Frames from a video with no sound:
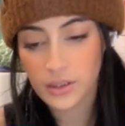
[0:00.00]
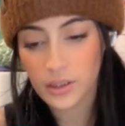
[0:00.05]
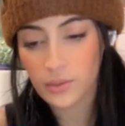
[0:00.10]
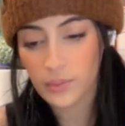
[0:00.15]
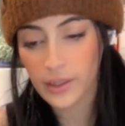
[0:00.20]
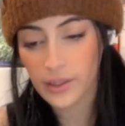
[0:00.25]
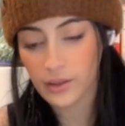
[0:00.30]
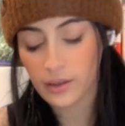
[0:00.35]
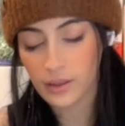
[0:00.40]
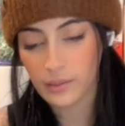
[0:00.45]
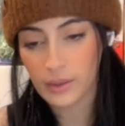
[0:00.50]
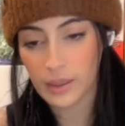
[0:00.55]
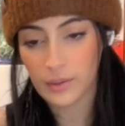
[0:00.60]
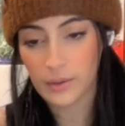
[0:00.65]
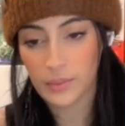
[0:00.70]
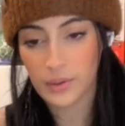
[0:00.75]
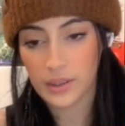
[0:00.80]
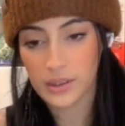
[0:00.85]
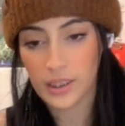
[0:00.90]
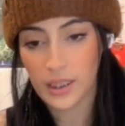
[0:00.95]
no way they're gonna make
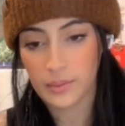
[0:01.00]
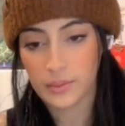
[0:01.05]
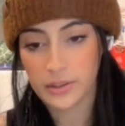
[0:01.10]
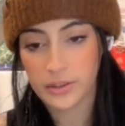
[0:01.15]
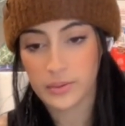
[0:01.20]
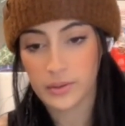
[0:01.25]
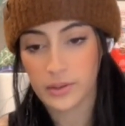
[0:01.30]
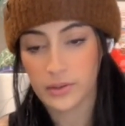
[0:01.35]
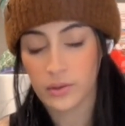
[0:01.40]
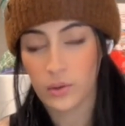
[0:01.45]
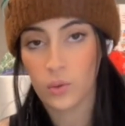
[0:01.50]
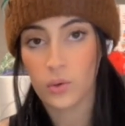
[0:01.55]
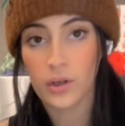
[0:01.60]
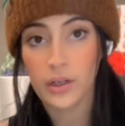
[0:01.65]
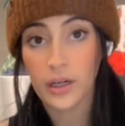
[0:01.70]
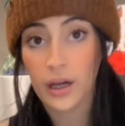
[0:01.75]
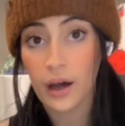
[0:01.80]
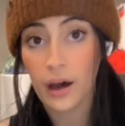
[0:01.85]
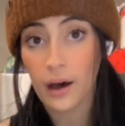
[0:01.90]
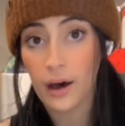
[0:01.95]
me put a tablespoon
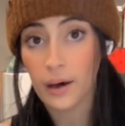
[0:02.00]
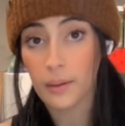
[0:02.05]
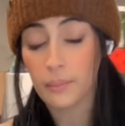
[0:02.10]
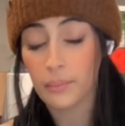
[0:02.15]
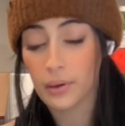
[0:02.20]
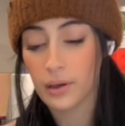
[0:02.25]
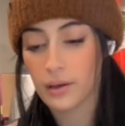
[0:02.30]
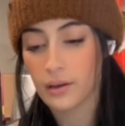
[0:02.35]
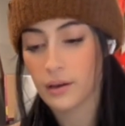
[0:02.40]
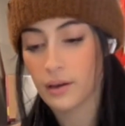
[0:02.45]
or cup